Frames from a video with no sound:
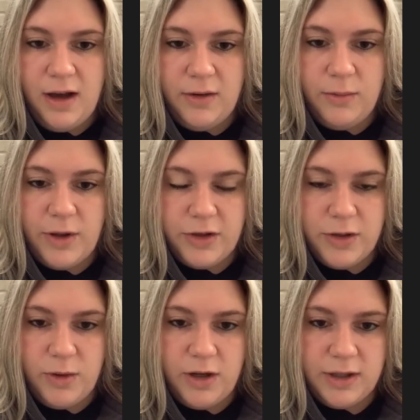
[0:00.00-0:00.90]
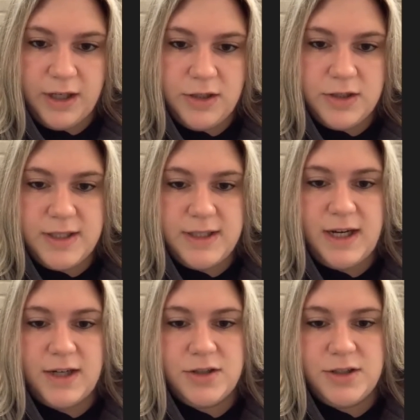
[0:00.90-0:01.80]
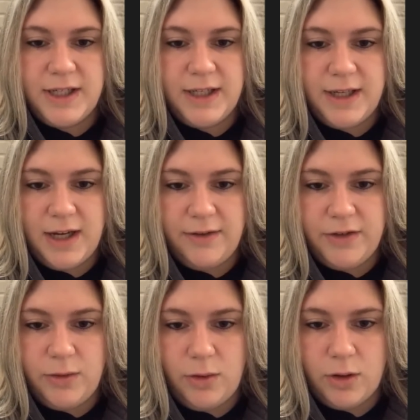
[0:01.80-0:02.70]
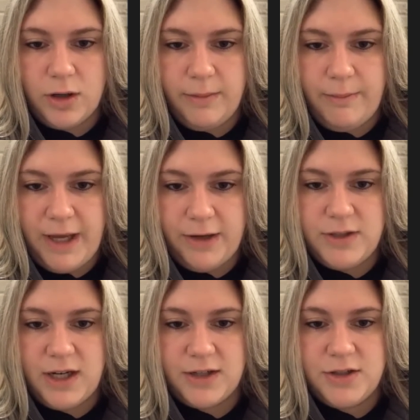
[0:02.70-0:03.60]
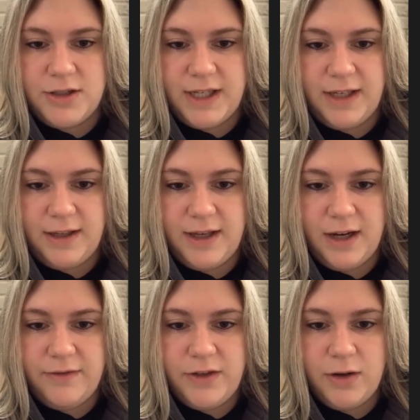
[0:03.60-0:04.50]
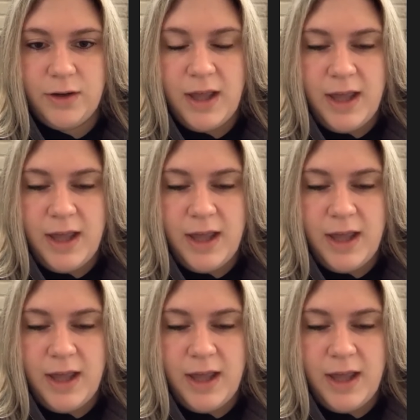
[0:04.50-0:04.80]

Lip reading: whether you want a Gunderson doctor taking care of you or a Mayo doctor taking care of you.